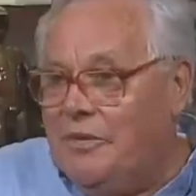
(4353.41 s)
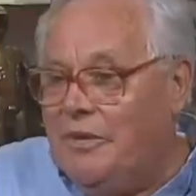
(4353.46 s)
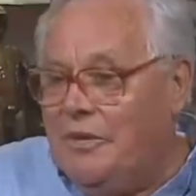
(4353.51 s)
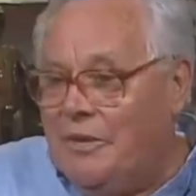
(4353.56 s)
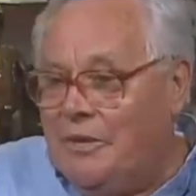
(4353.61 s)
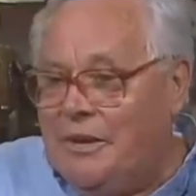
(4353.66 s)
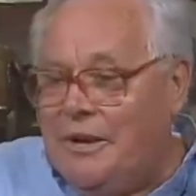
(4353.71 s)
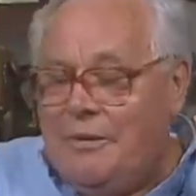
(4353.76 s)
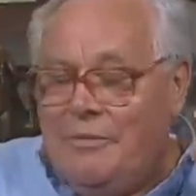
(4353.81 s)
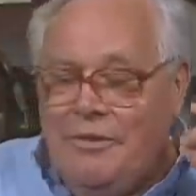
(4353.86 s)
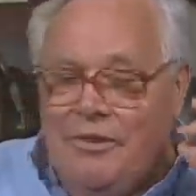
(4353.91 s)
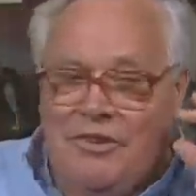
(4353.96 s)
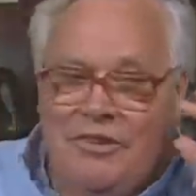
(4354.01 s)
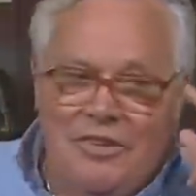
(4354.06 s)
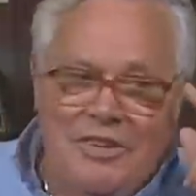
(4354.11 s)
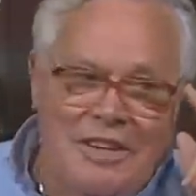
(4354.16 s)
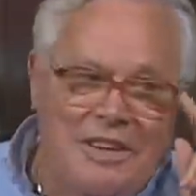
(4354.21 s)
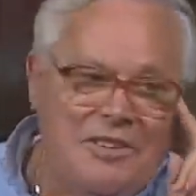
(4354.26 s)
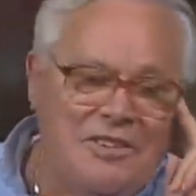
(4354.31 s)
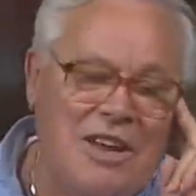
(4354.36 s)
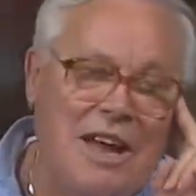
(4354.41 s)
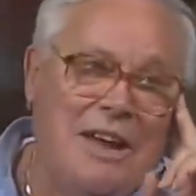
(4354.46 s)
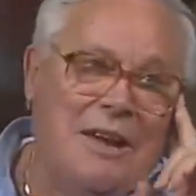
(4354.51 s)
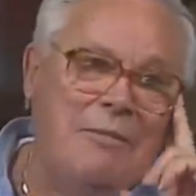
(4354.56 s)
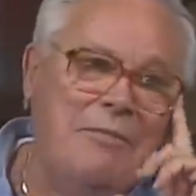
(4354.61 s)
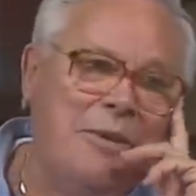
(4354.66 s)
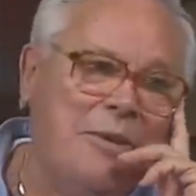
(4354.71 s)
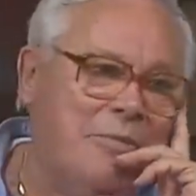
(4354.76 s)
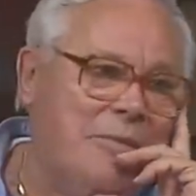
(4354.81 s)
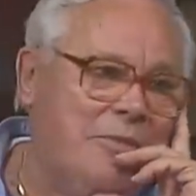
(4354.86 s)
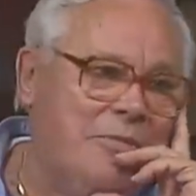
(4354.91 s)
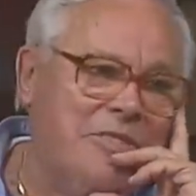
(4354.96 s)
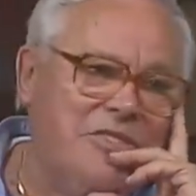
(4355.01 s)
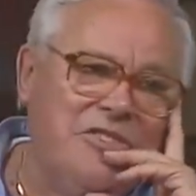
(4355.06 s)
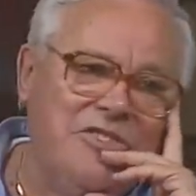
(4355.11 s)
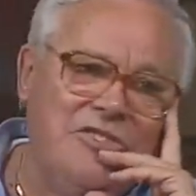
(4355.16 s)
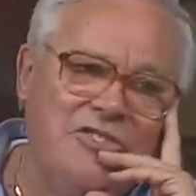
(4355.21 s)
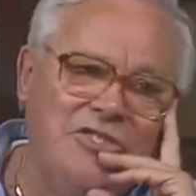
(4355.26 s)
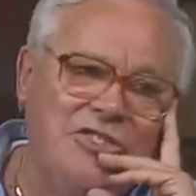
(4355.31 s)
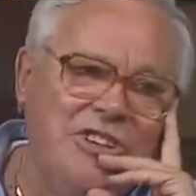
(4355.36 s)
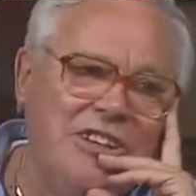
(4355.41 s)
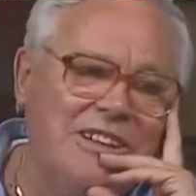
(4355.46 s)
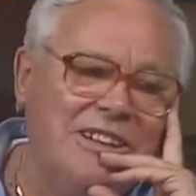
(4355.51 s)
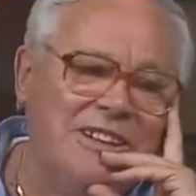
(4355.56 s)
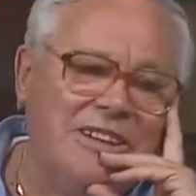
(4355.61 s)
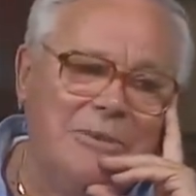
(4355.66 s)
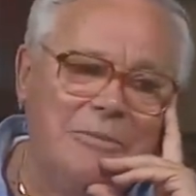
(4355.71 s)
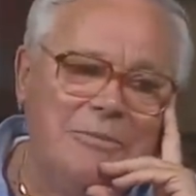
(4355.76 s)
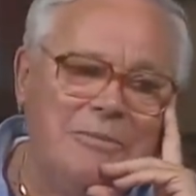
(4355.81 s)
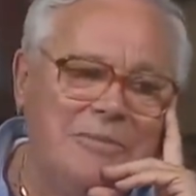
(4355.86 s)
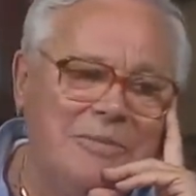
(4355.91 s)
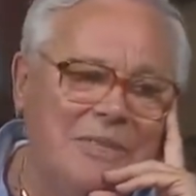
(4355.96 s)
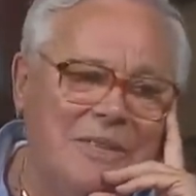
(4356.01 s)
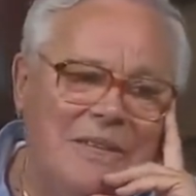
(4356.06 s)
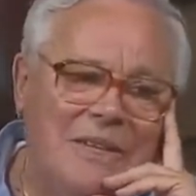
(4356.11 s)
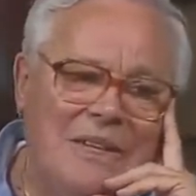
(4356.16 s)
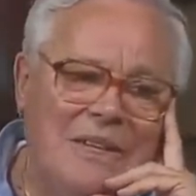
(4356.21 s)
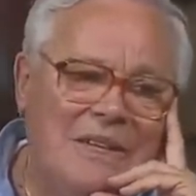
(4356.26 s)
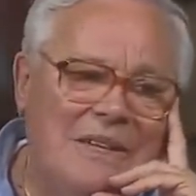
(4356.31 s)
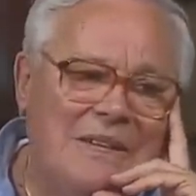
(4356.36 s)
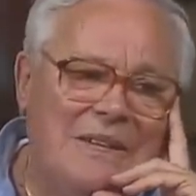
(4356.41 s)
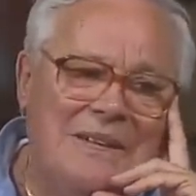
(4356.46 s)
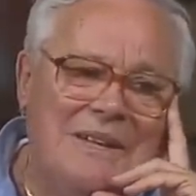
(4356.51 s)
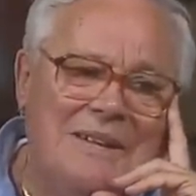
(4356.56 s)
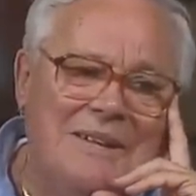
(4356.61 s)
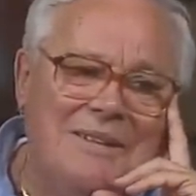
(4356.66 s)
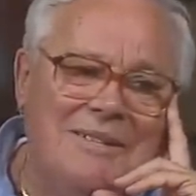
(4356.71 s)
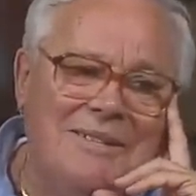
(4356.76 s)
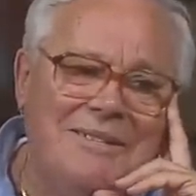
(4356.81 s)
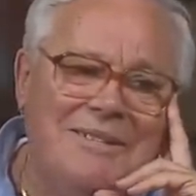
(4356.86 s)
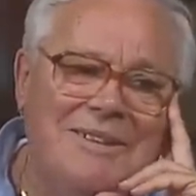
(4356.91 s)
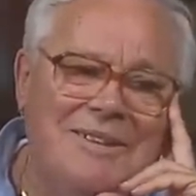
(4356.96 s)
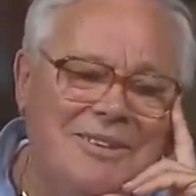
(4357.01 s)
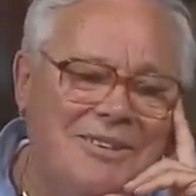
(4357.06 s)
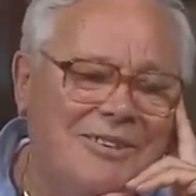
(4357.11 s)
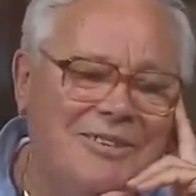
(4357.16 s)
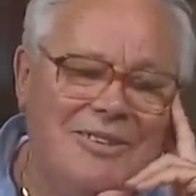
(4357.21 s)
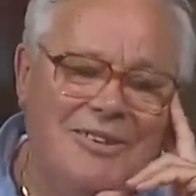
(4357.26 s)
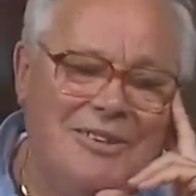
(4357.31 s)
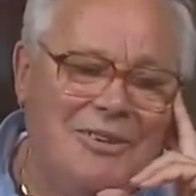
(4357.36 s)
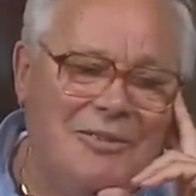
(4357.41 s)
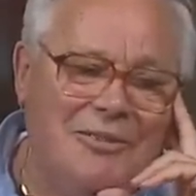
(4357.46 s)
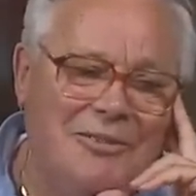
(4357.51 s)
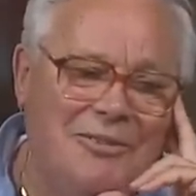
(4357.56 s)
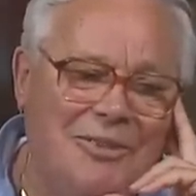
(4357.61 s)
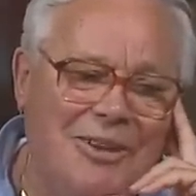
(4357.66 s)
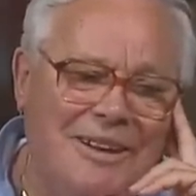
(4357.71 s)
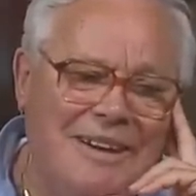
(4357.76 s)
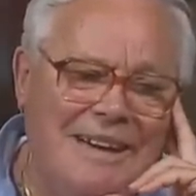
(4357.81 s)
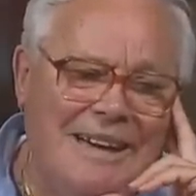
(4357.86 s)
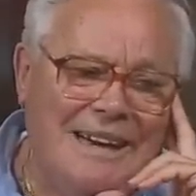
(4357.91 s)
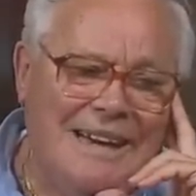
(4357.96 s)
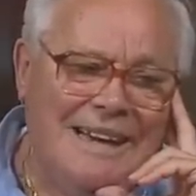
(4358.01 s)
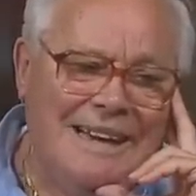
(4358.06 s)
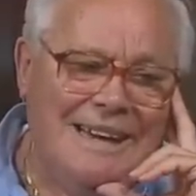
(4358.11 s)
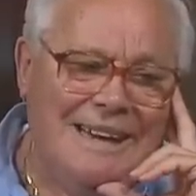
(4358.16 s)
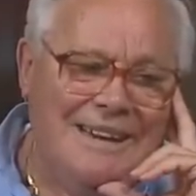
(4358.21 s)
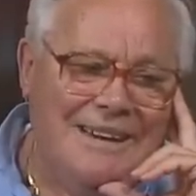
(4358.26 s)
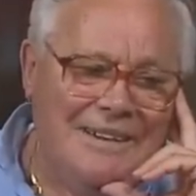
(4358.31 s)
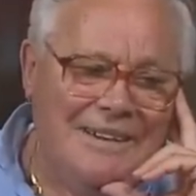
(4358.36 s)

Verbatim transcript: Her name was Seyss, I remember Mrs. Schindler. But she was a funny lady.